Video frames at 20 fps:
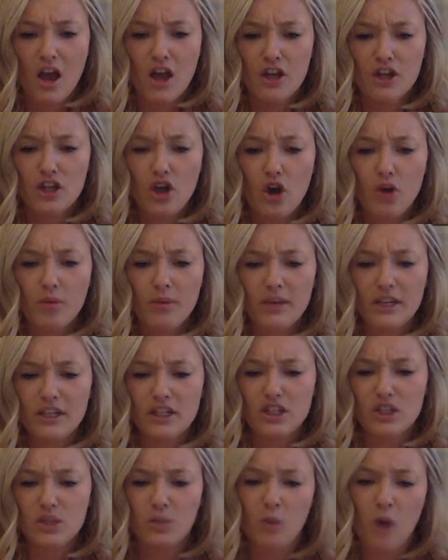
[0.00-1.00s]
Nobody
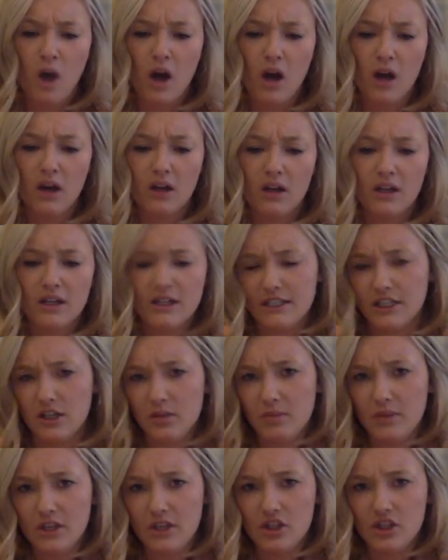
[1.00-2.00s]
swung
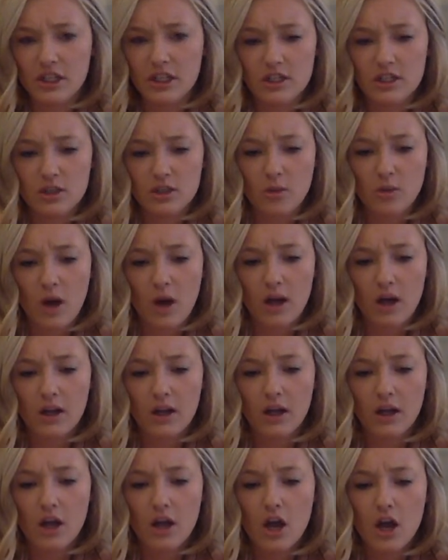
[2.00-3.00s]
until Mean Jean
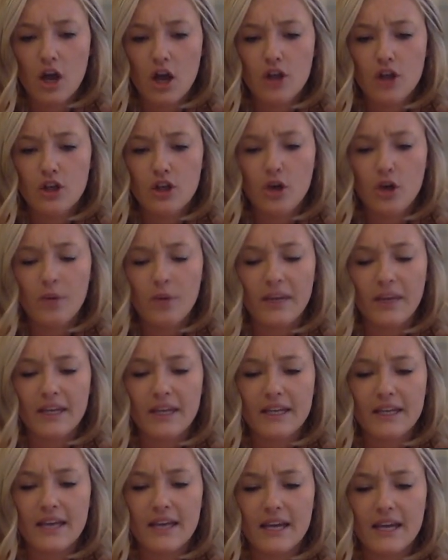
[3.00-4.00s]
swung. Nobody
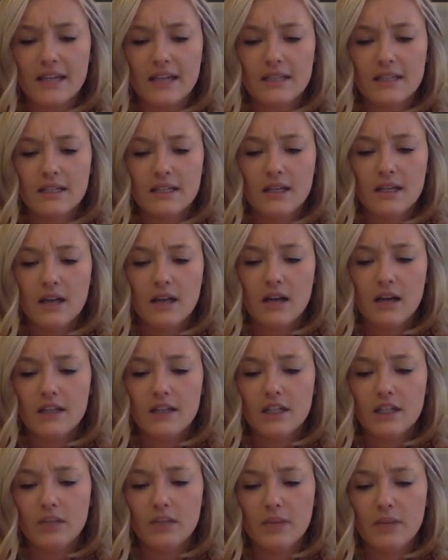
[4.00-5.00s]
kicked
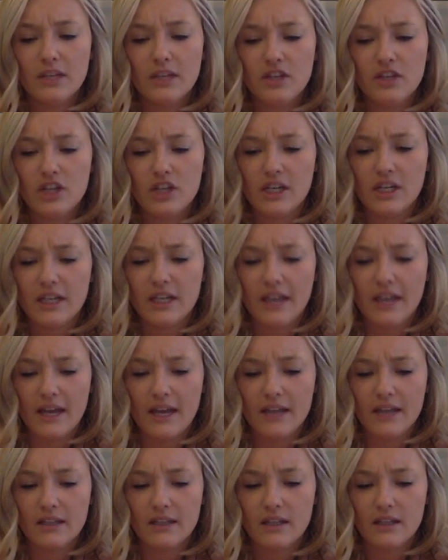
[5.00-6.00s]
until Mean Jean
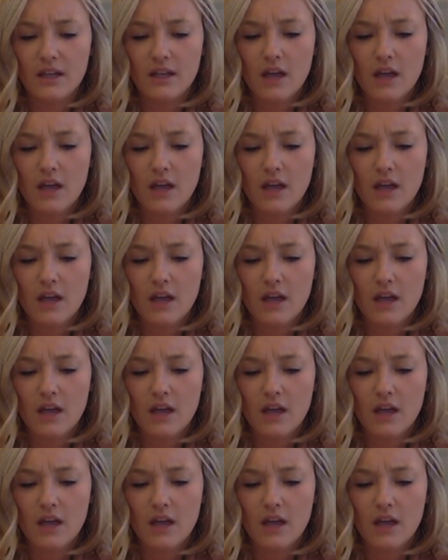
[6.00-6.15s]
kicked.